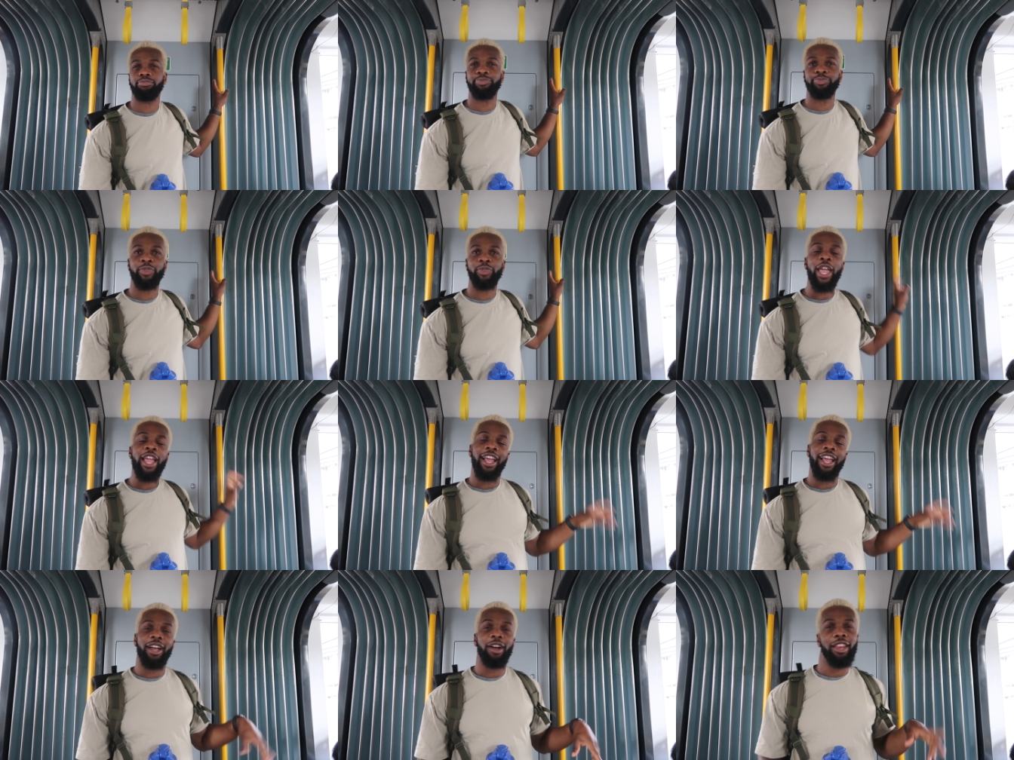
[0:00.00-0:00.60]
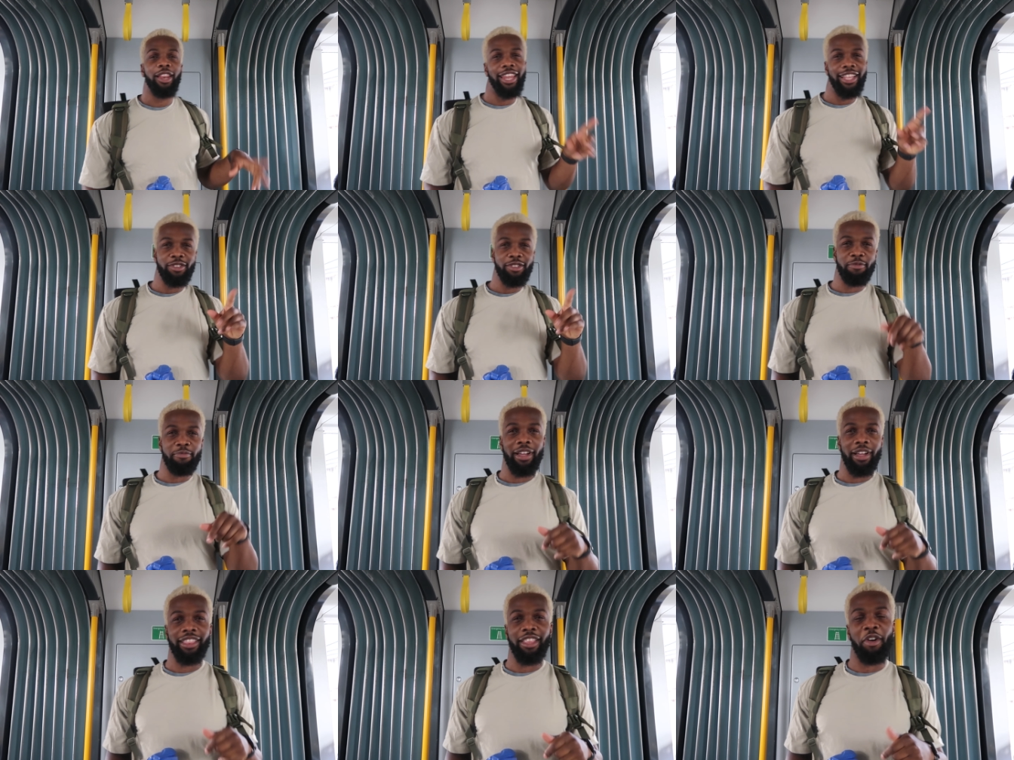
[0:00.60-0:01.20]
I am anti-black.
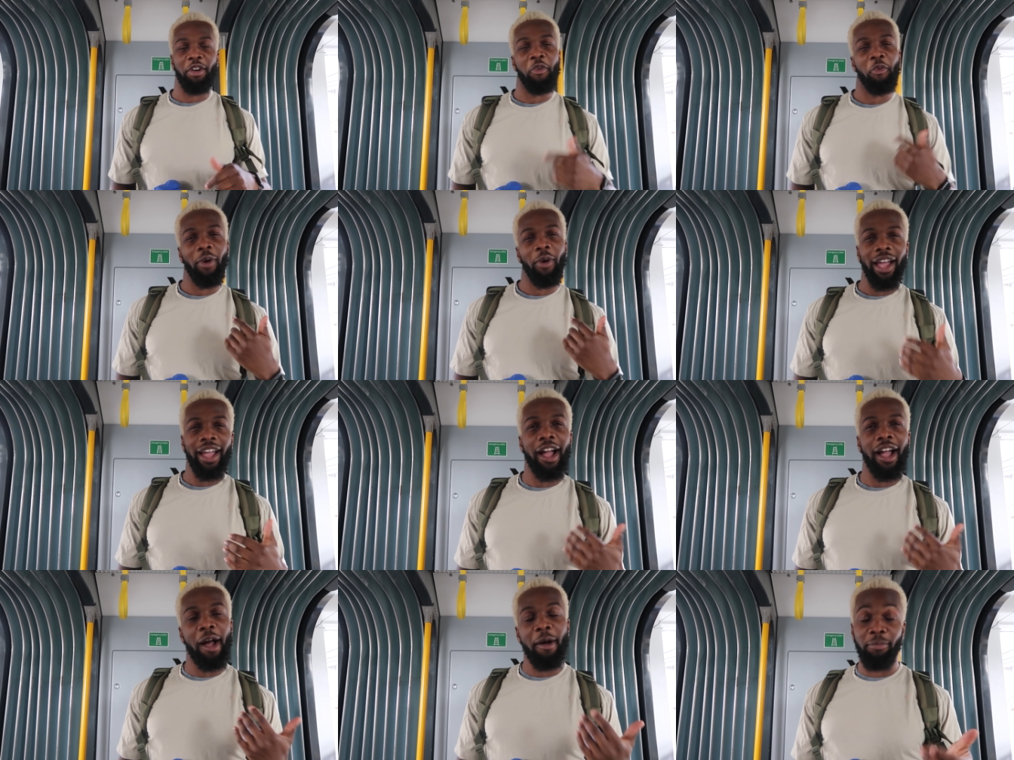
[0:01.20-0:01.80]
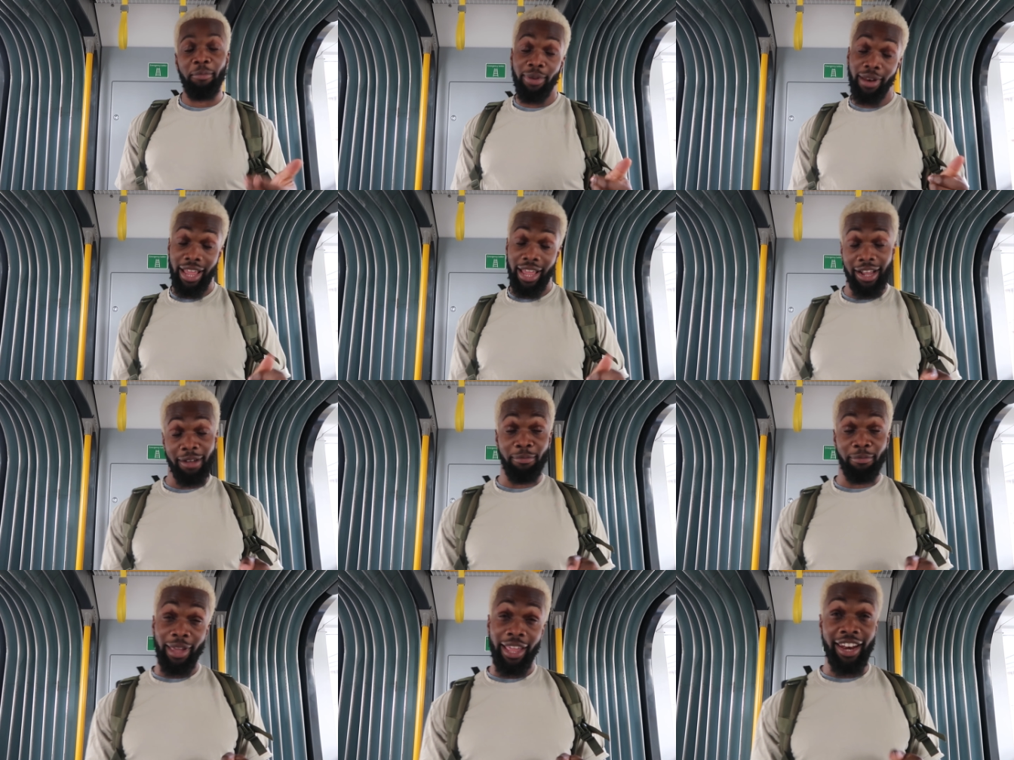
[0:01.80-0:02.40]
I am.
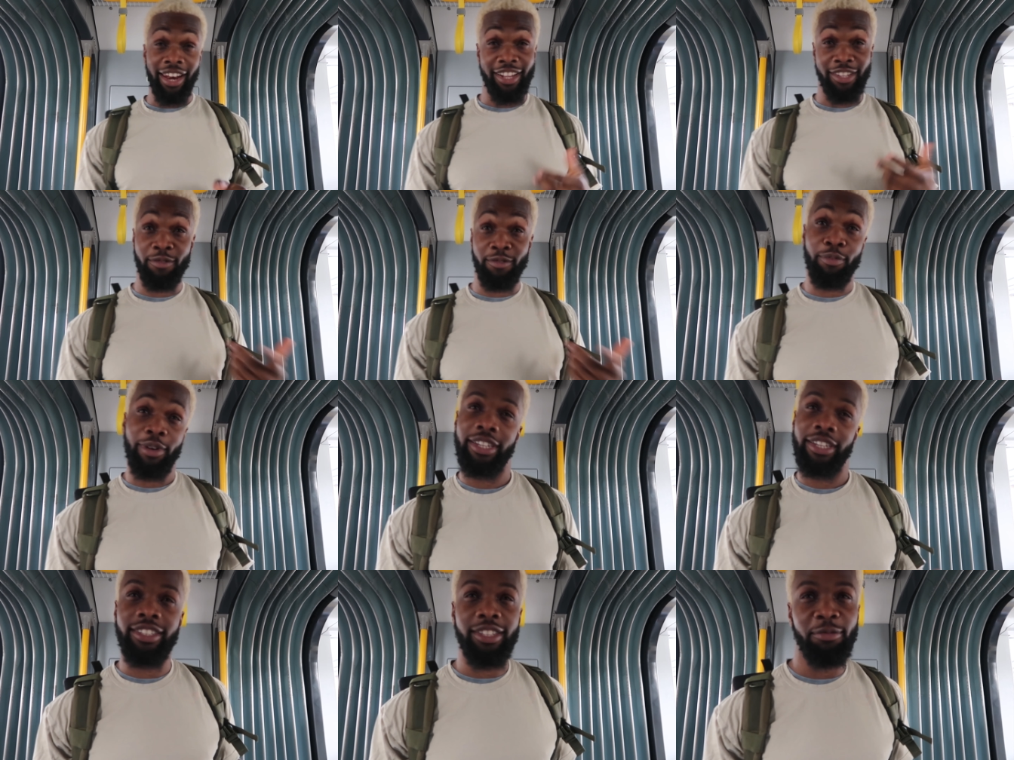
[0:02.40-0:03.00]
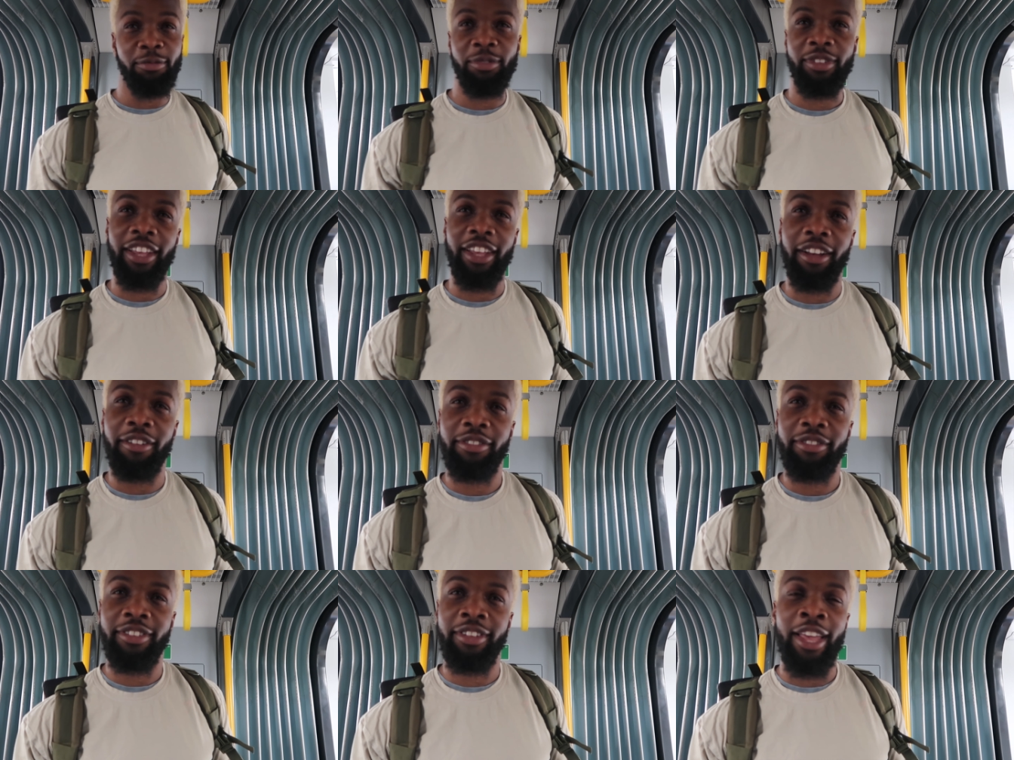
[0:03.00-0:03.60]
black, express
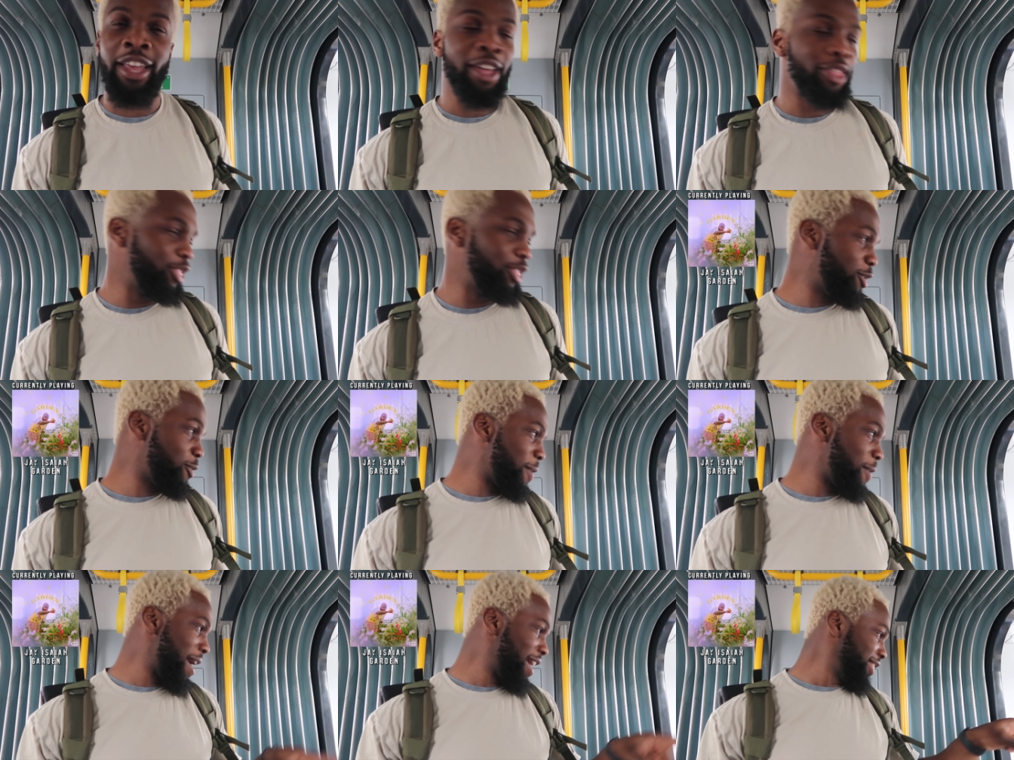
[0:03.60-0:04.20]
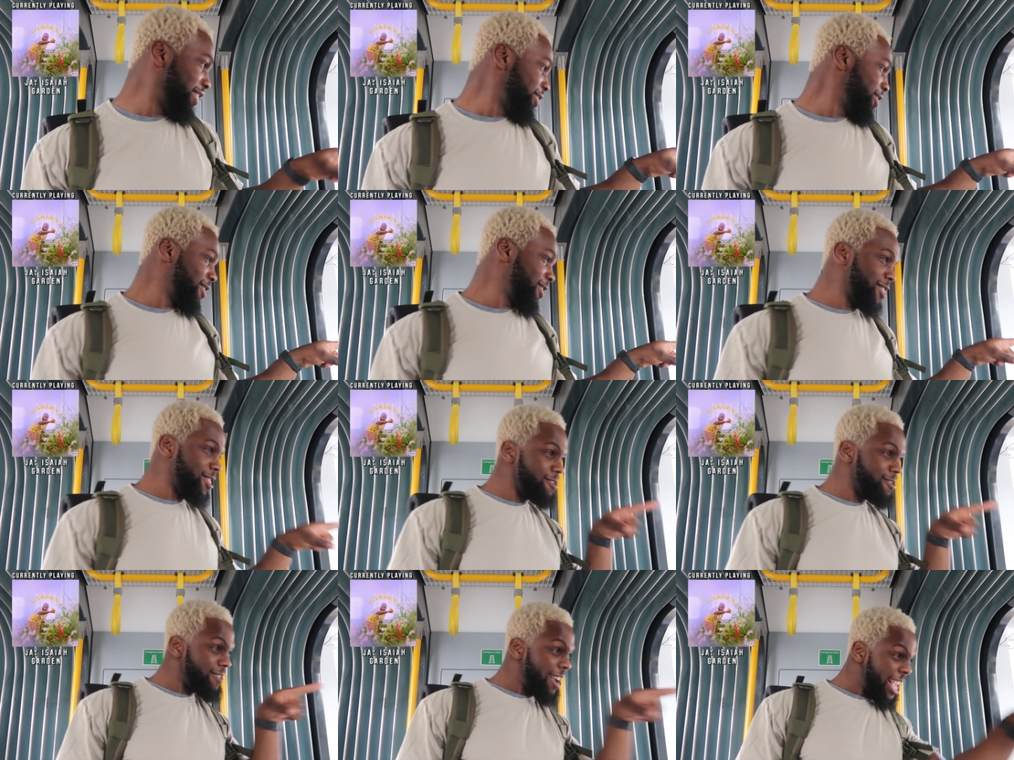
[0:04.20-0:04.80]
themselves. Because yeah, and I can
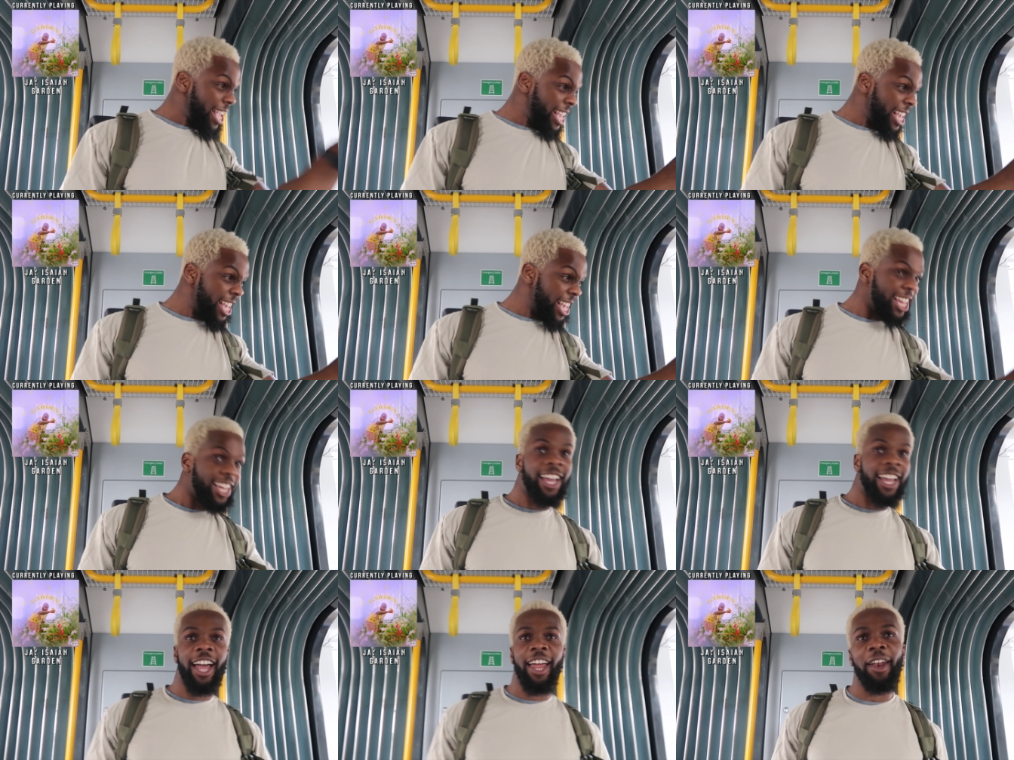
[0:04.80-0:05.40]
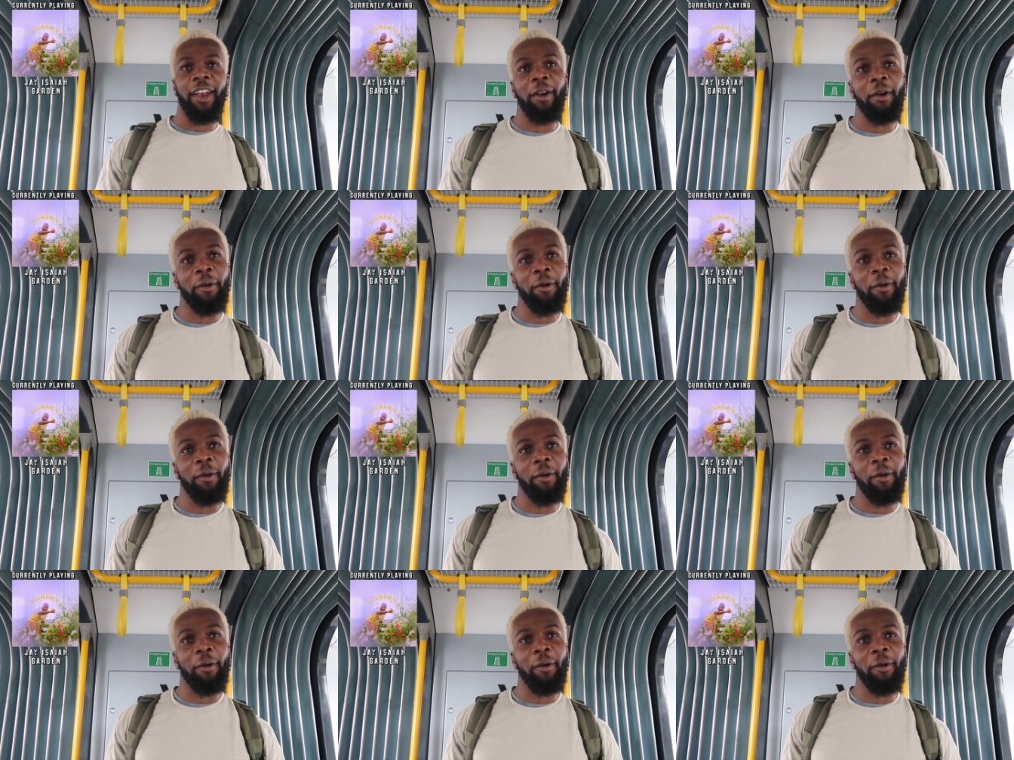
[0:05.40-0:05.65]
make it look better.